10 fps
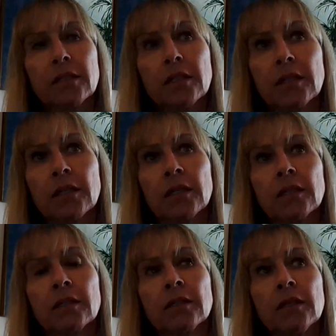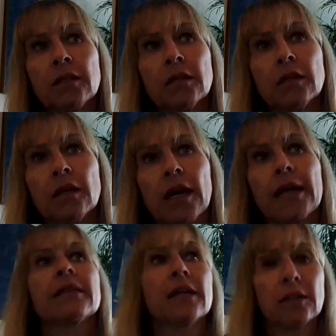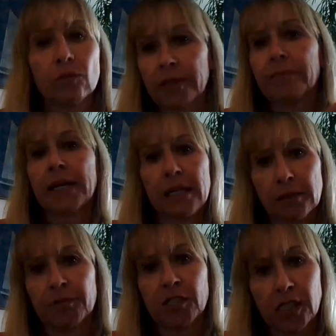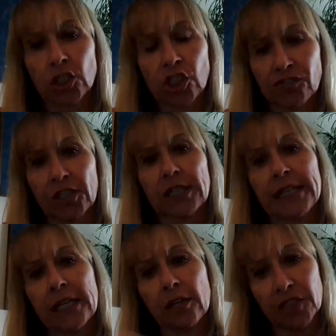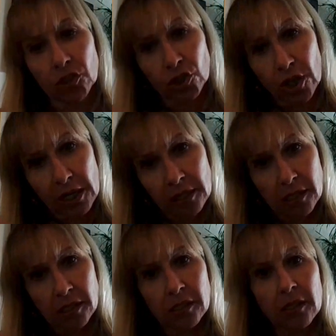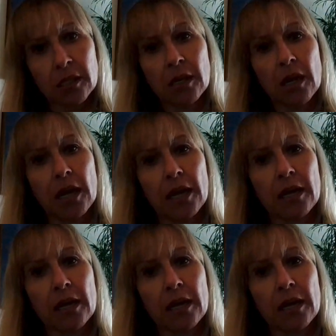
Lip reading: And then we made procedures for cleaning of the trucks,